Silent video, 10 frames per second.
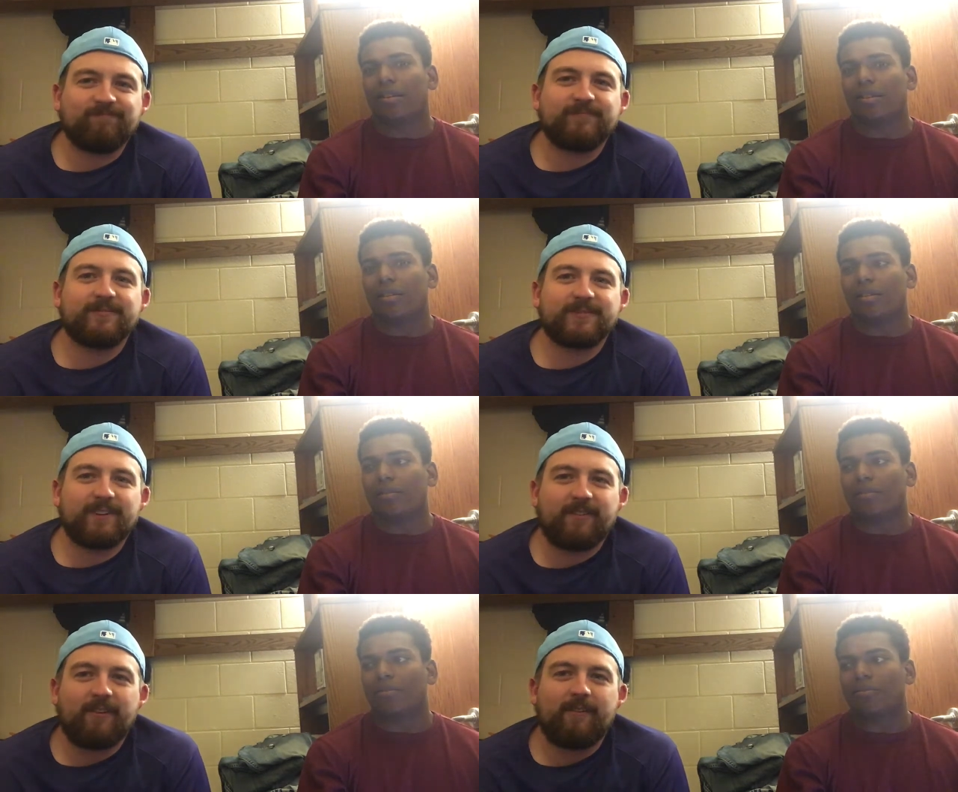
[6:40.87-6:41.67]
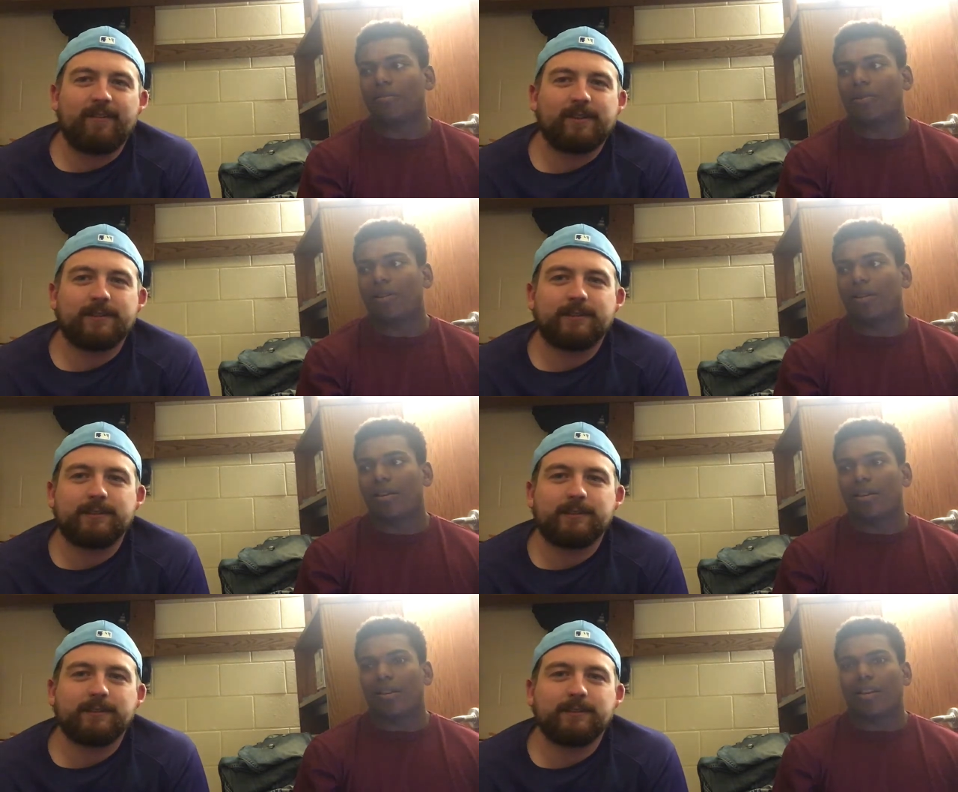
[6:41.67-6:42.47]
Speaker 1: Um,
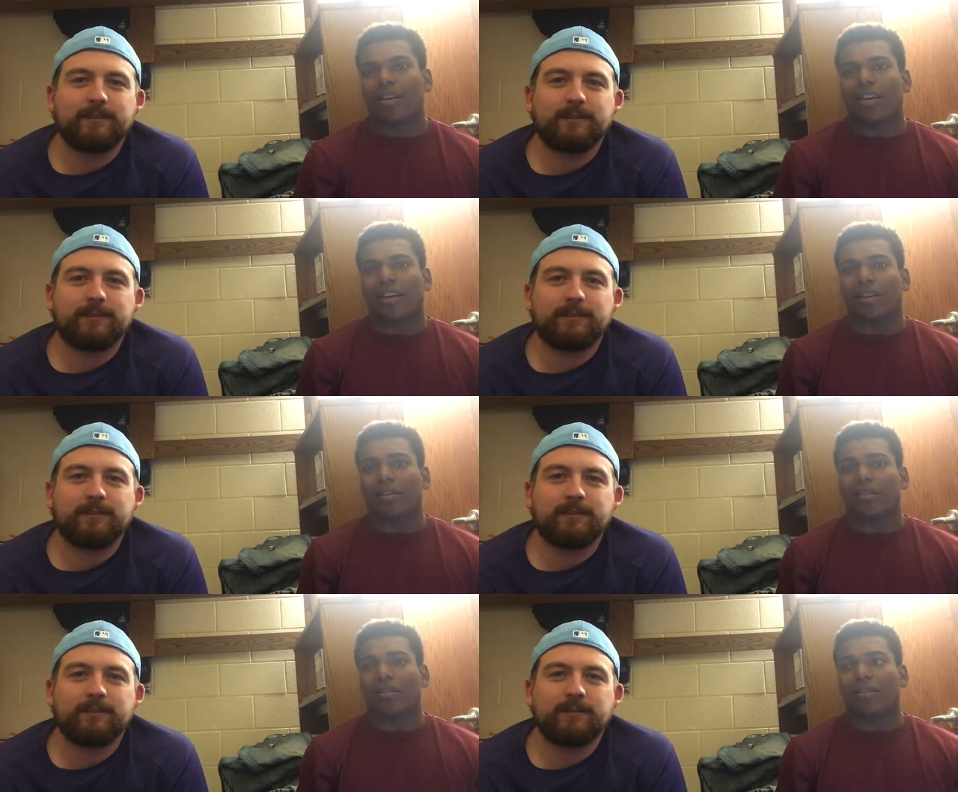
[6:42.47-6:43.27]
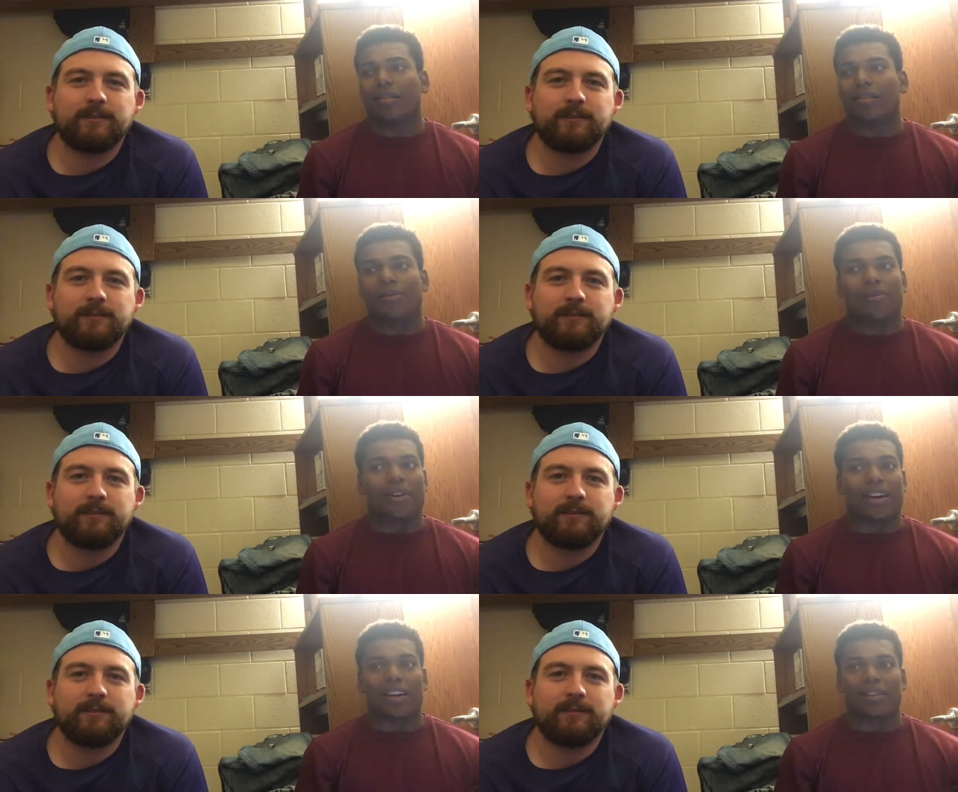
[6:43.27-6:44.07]
and
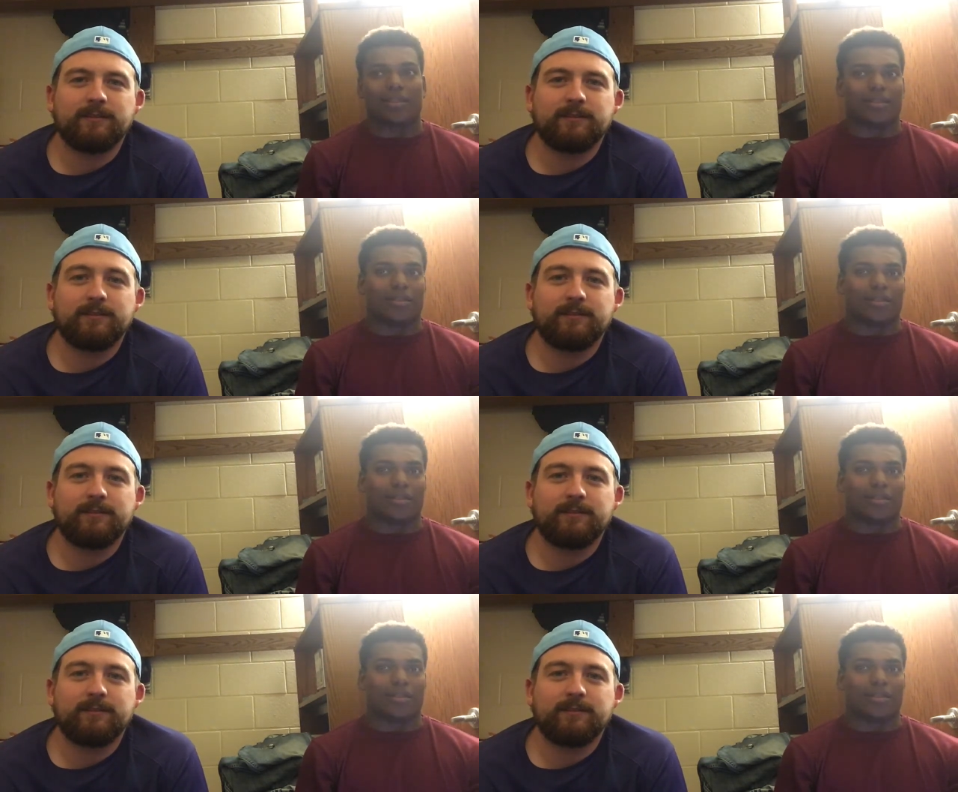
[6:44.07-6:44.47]
when I have to